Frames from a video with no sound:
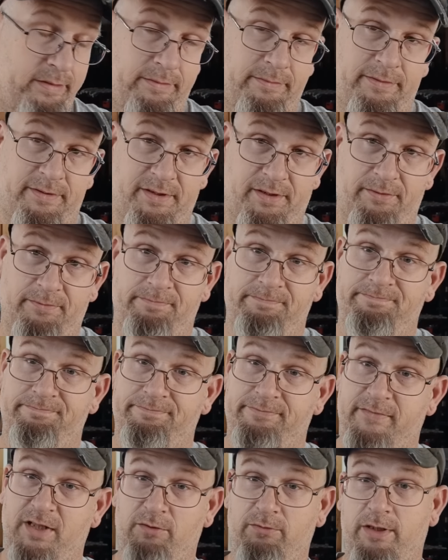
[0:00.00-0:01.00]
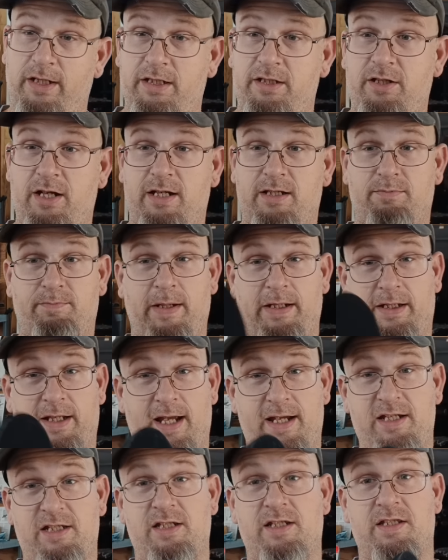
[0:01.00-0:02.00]
So don't get your
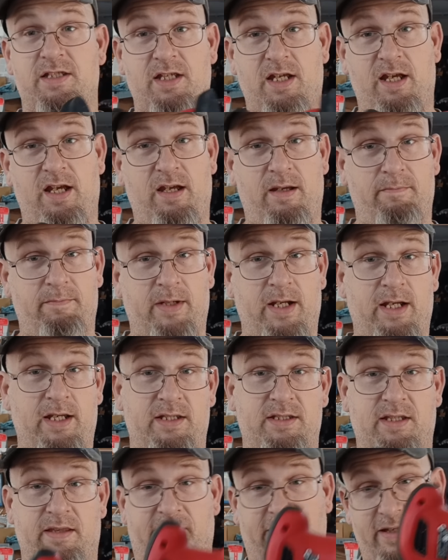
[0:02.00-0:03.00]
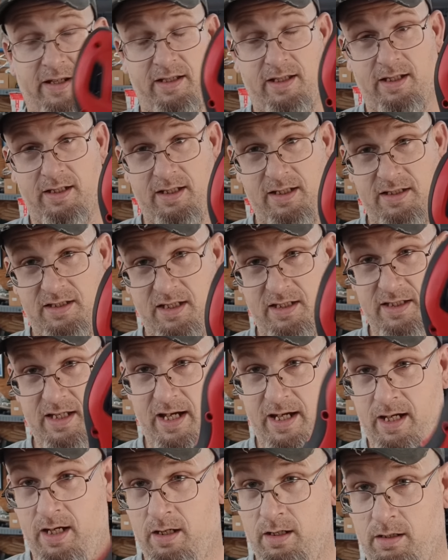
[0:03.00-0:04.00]
expectations up, guys, and think that this is
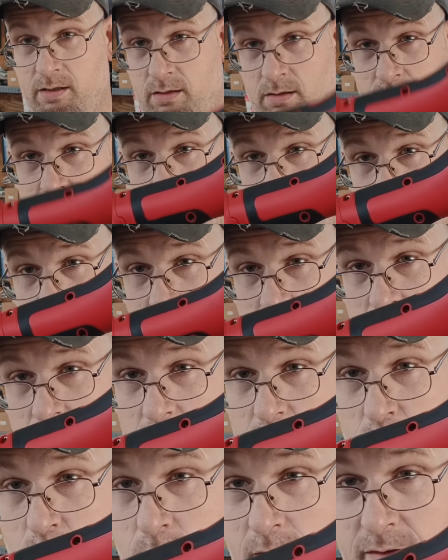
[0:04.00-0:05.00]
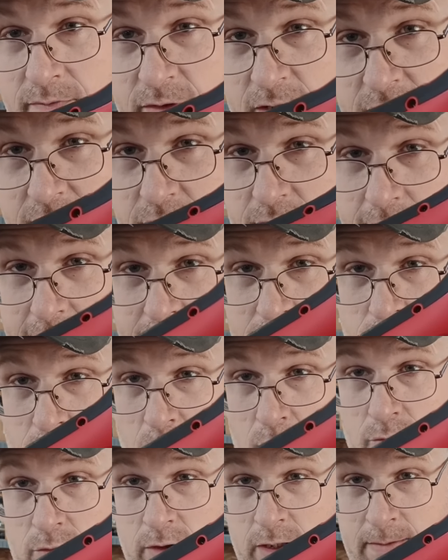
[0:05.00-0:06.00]
a equivalent to a
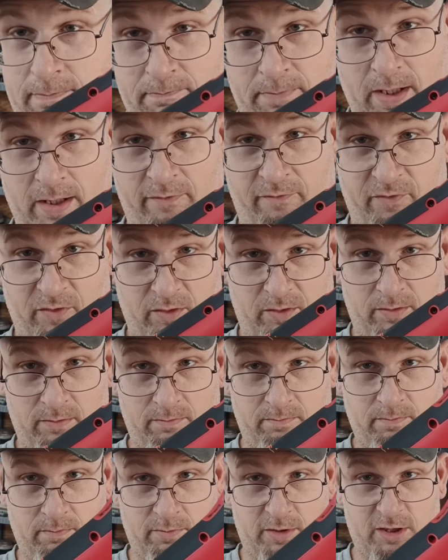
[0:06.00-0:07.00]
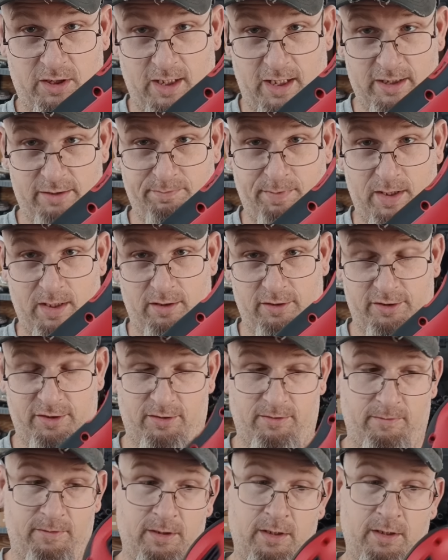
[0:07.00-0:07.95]
rotary buffer slash polisher.